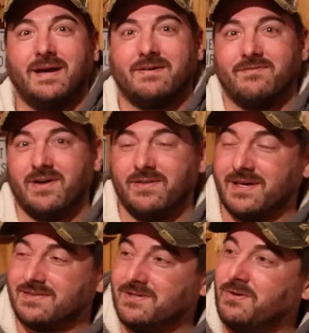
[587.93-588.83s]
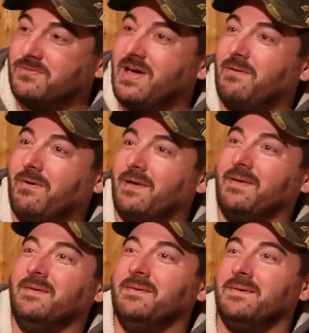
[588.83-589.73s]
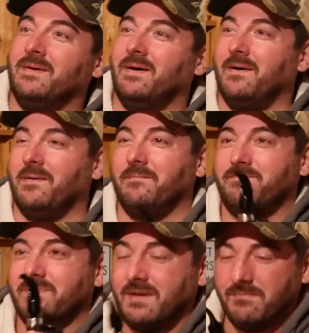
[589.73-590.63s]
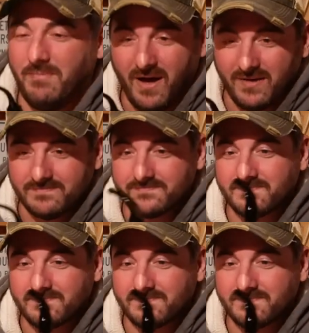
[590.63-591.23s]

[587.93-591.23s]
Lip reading: I can finally get the note that way. But